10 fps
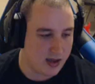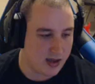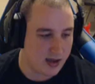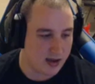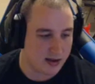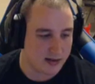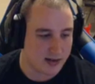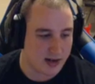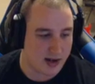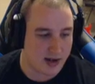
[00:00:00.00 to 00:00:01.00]
and
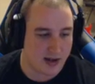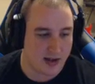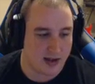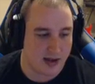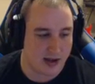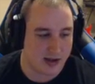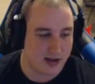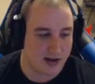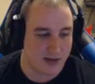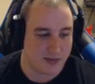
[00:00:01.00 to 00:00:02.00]
I
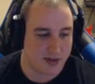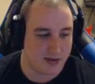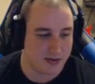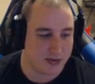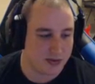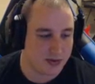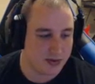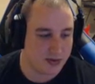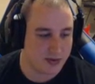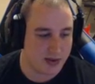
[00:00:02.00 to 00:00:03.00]
got up to
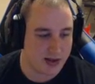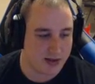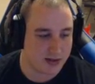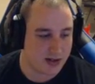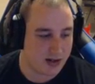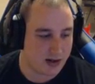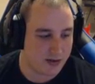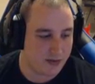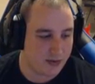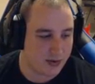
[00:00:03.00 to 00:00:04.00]

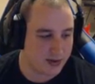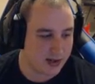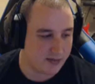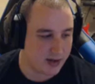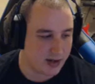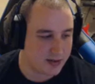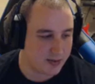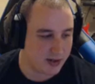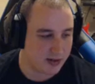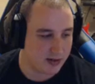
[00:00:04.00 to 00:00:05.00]
3,947
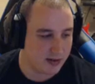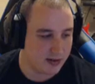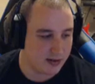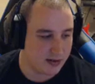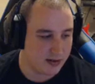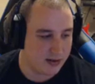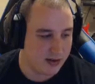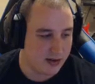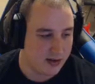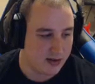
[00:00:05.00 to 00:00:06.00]
HP.
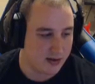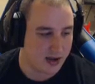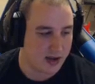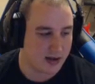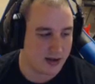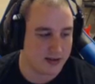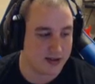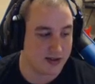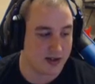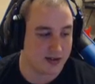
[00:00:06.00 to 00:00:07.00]
Okay, and this
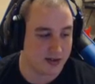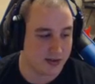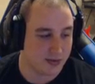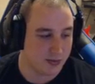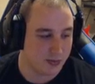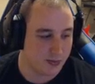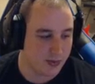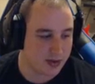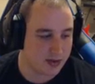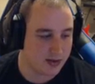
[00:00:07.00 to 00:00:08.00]
is also
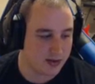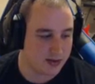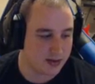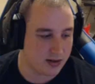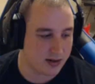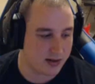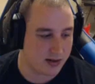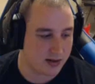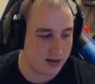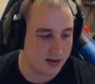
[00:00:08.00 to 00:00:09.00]
with the
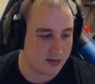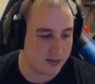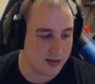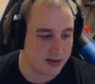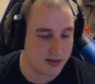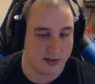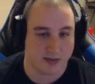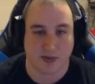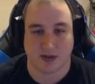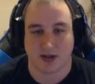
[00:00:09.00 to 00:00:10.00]
sturdy alchemy stone
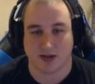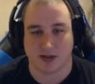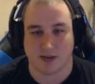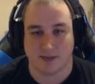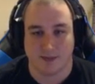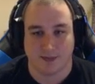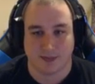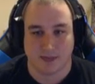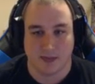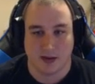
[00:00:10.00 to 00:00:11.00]
of protection.
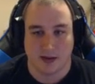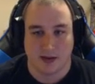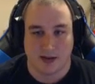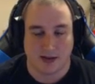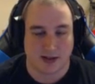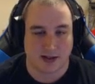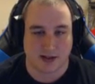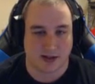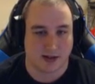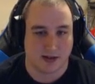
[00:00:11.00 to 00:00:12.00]
And that
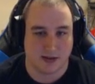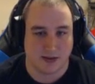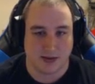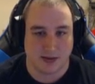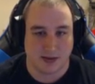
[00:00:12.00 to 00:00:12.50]
doesn't include